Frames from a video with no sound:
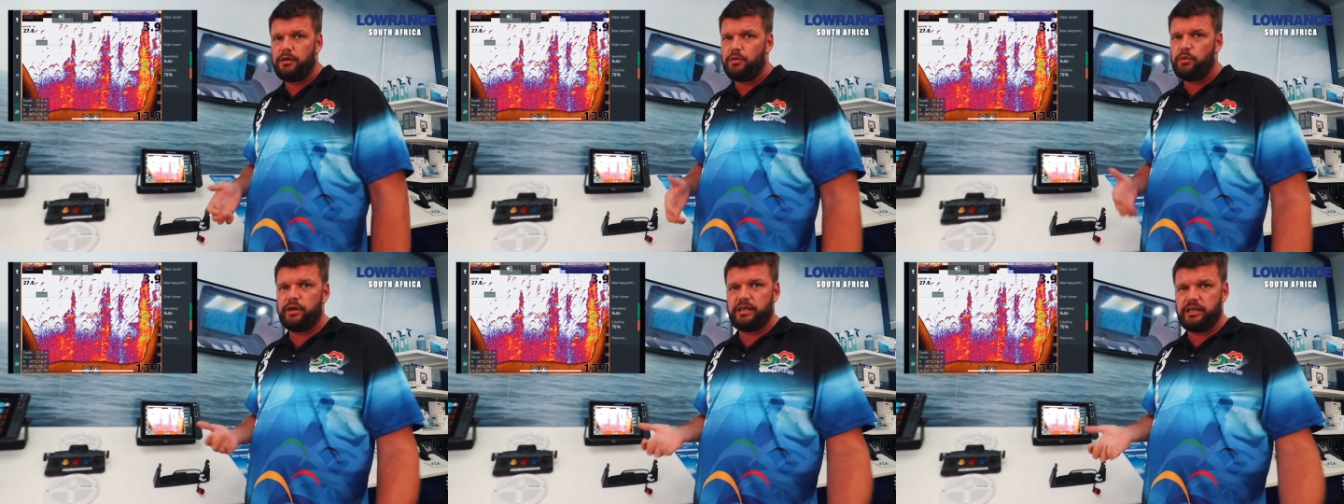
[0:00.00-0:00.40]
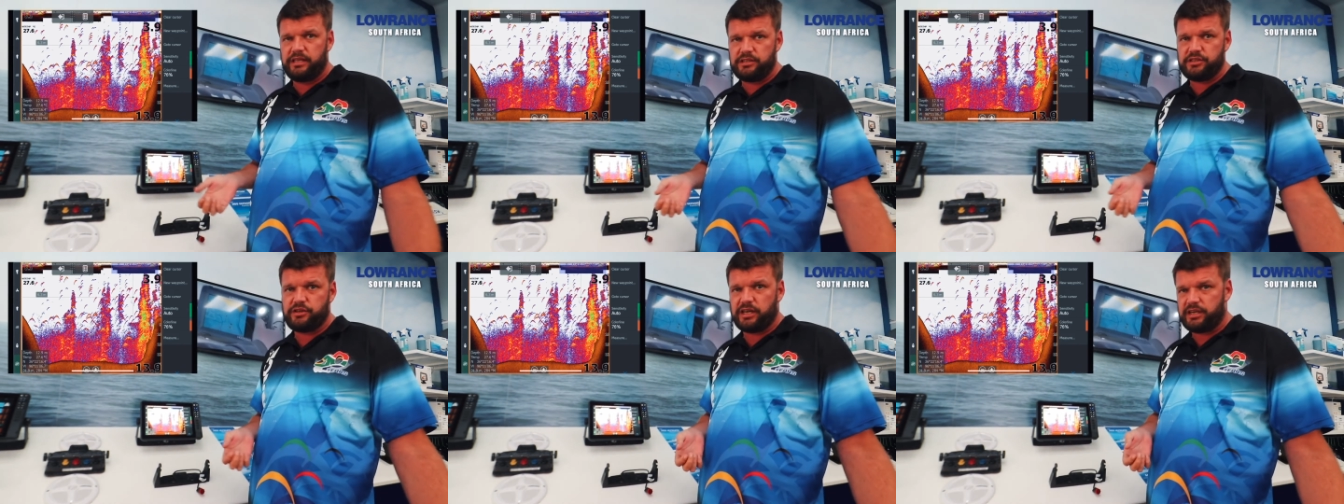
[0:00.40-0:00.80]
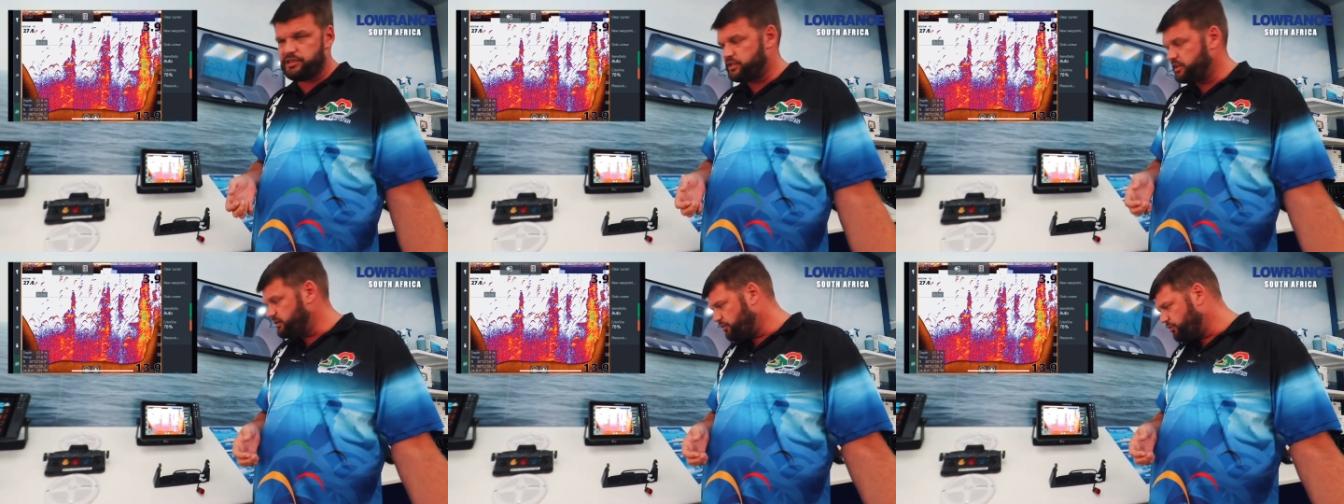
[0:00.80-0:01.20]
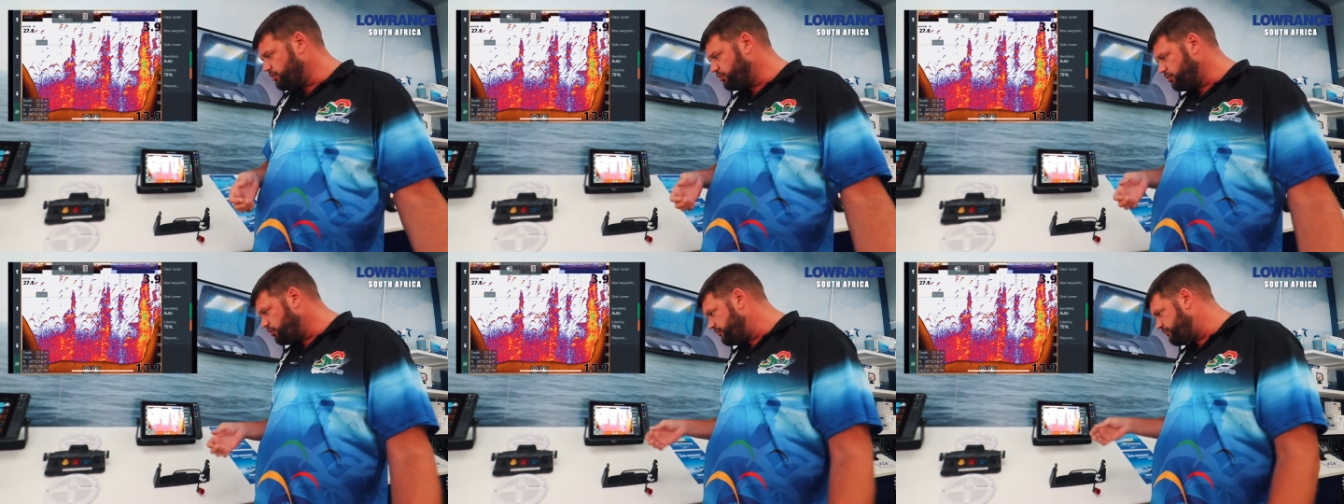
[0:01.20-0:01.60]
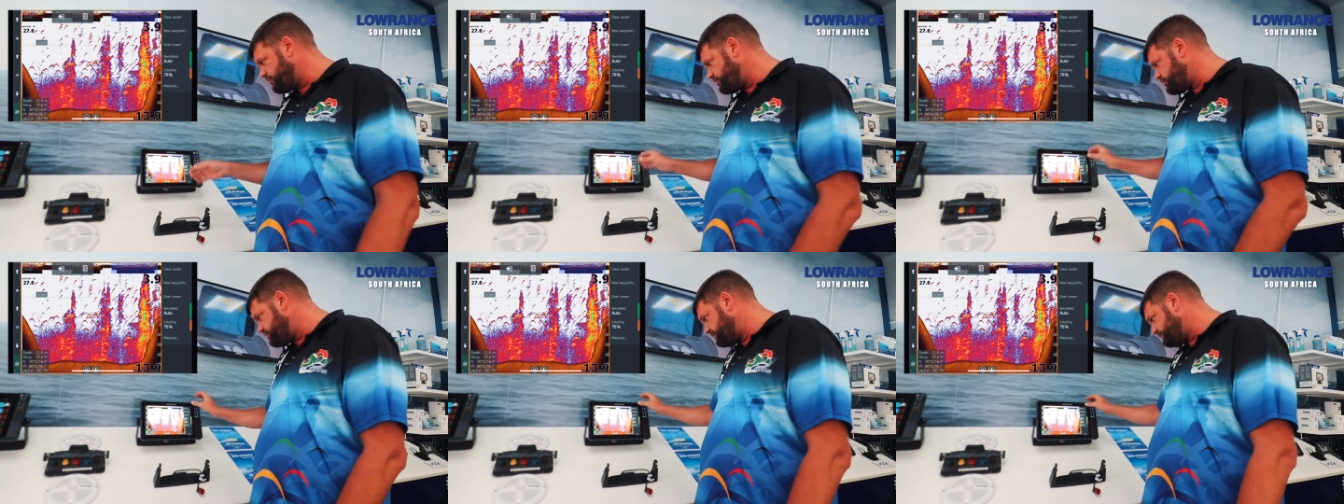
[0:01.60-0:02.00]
whether it's structure or fish.